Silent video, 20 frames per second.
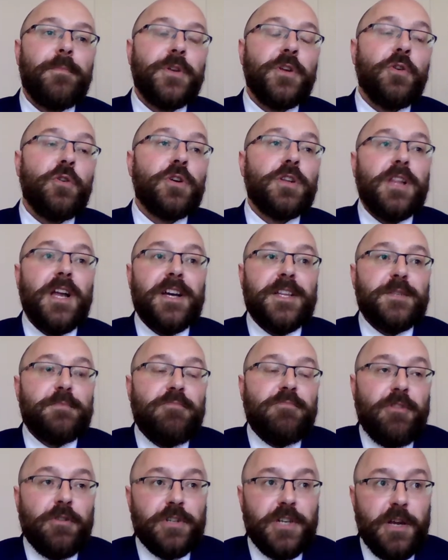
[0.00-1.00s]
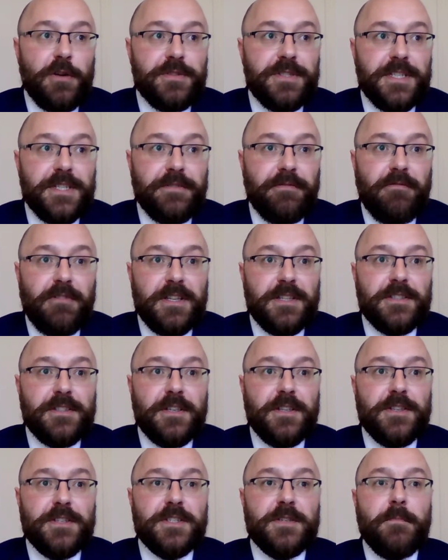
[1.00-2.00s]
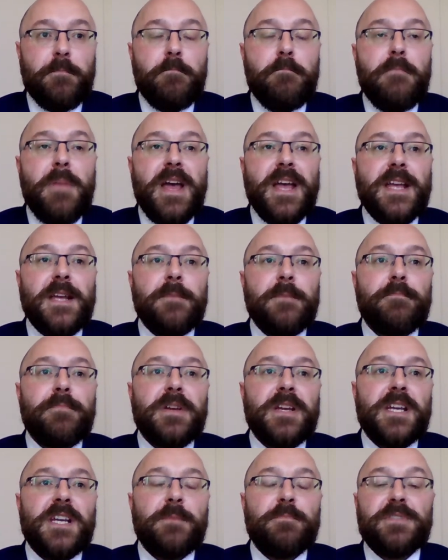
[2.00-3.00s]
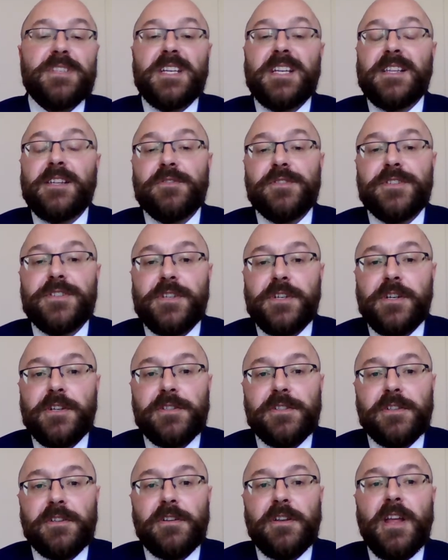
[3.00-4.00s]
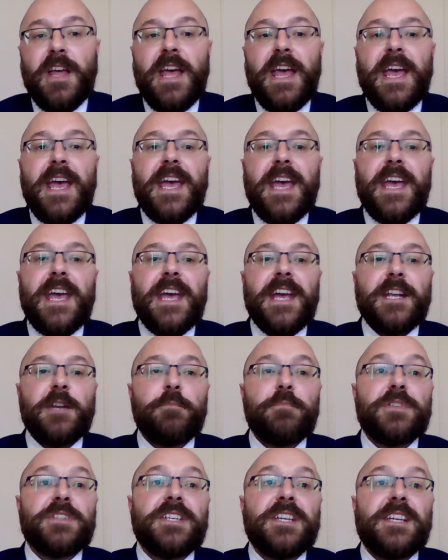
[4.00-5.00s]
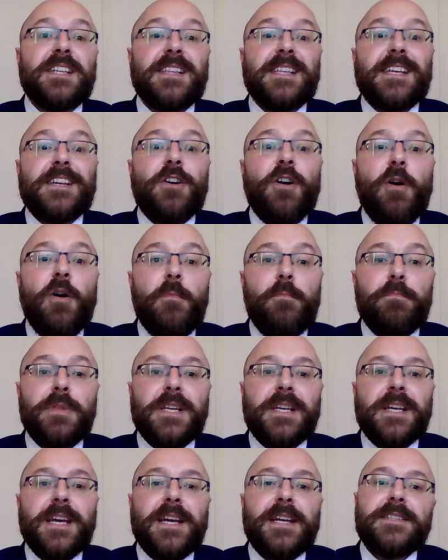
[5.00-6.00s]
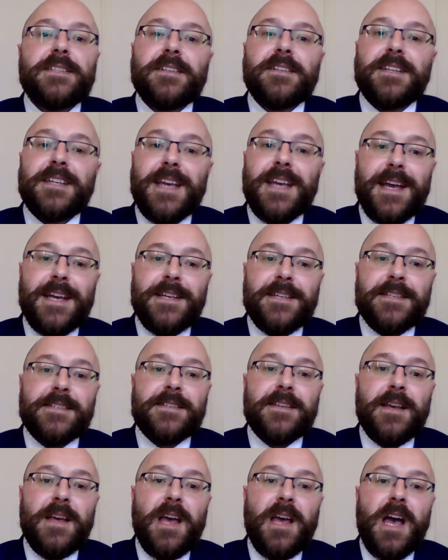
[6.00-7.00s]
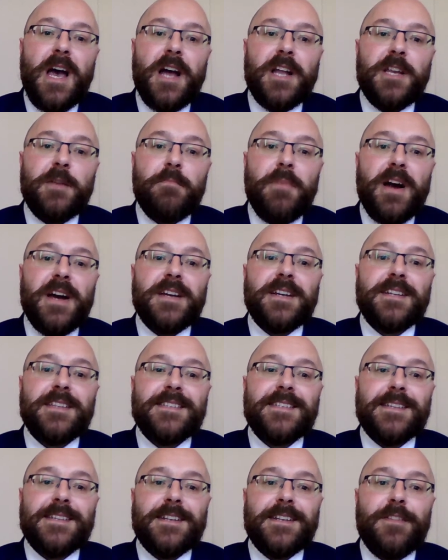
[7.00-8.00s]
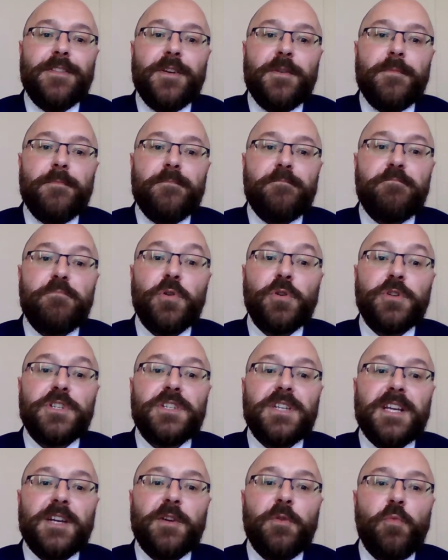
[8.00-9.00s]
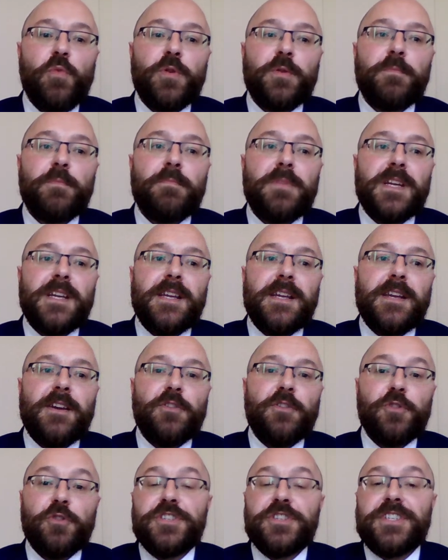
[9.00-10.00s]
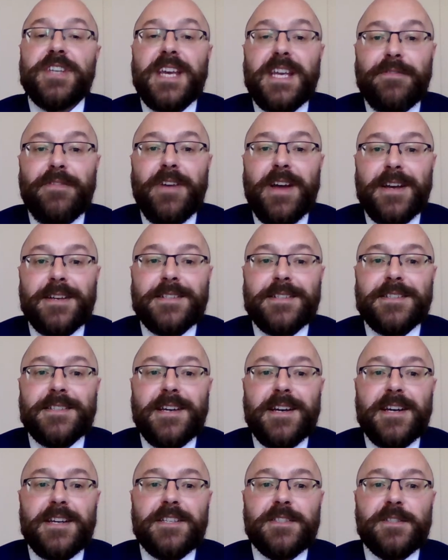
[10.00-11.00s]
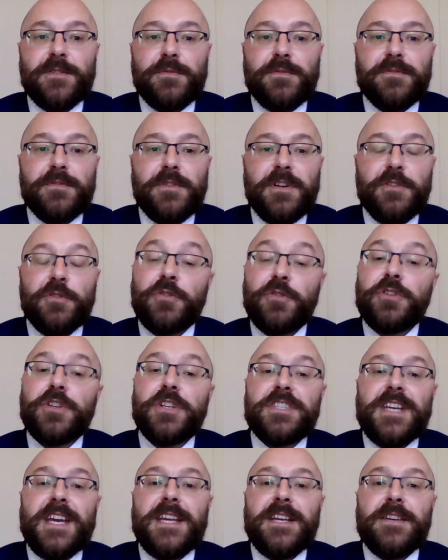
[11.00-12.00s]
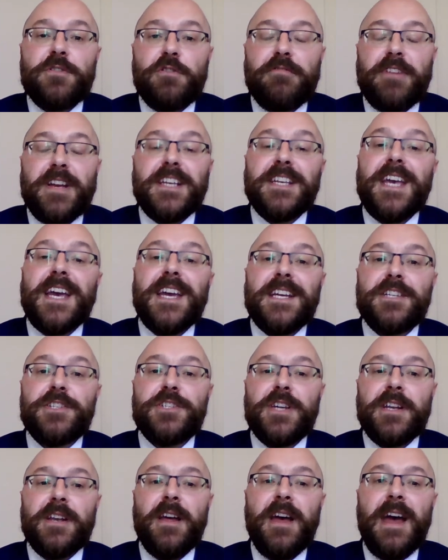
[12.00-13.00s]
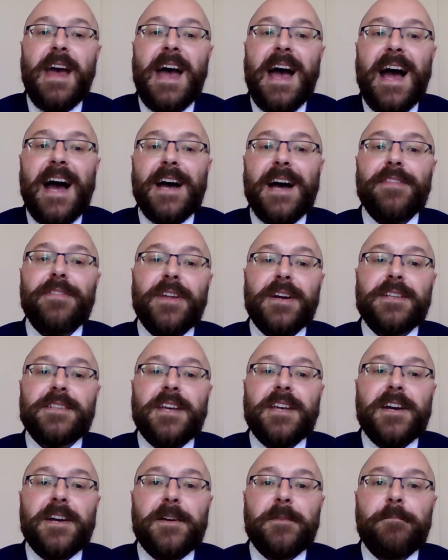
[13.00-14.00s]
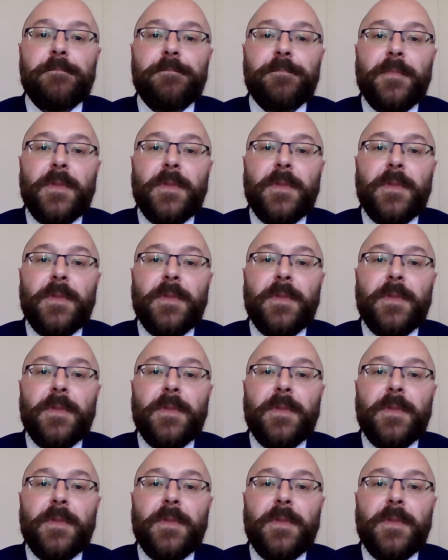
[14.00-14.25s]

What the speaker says: Your client's prognosis, for instance, may be particularly uncertain in a particularly complicated case, and you might consider that budgeting would be an unsafe exercise to undertake or engage in at that time.